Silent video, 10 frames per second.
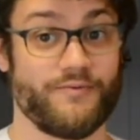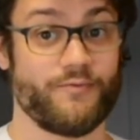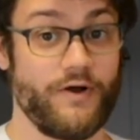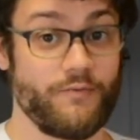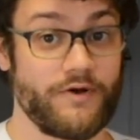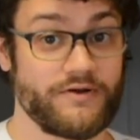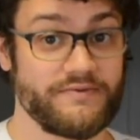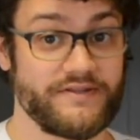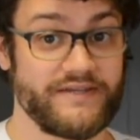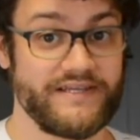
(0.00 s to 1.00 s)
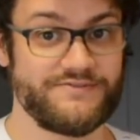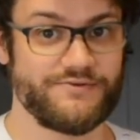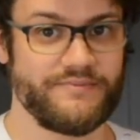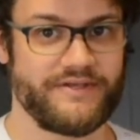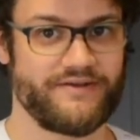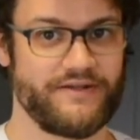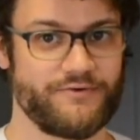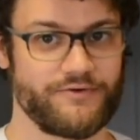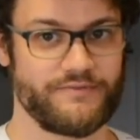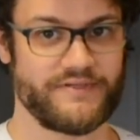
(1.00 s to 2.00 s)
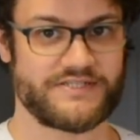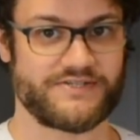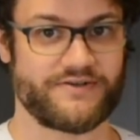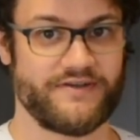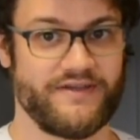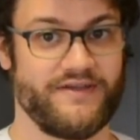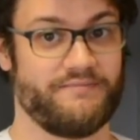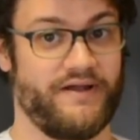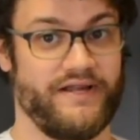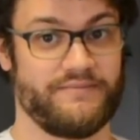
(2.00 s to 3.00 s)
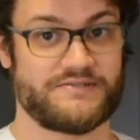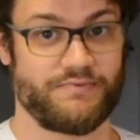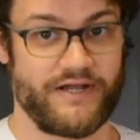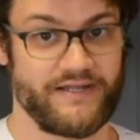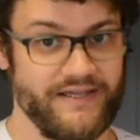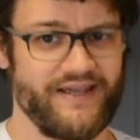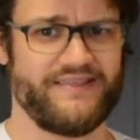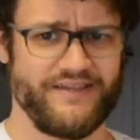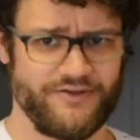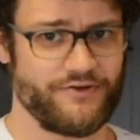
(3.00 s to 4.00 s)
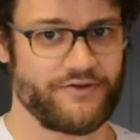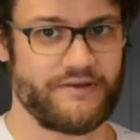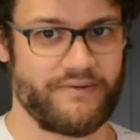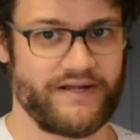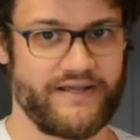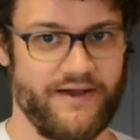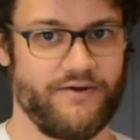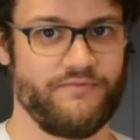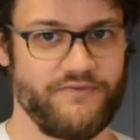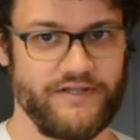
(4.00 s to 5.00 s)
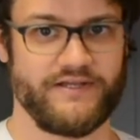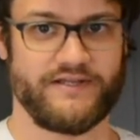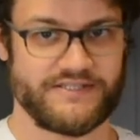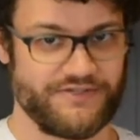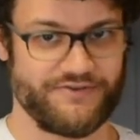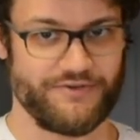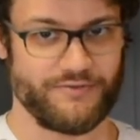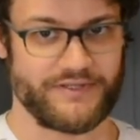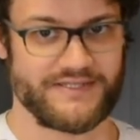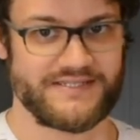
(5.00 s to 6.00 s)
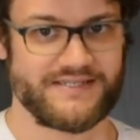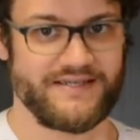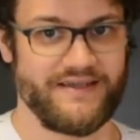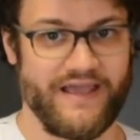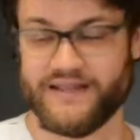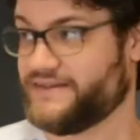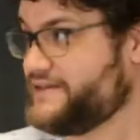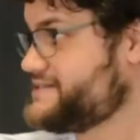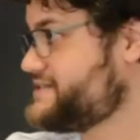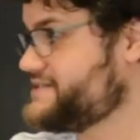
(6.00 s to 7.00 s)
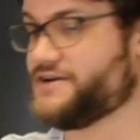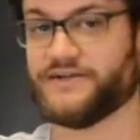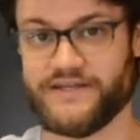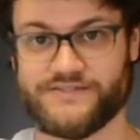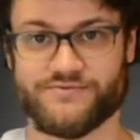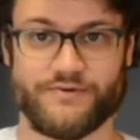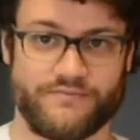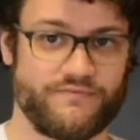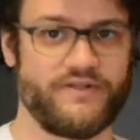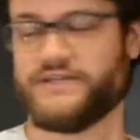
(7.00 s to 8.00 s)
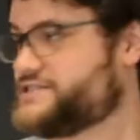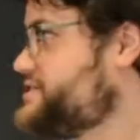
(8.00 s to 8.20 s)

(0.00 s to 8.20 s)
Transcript: Well, welcome to the kids' room here at Northminster. My name is Bradley. I think you know that by now, hopefully, unless you're new with us. And this is our kids' room. Really, it's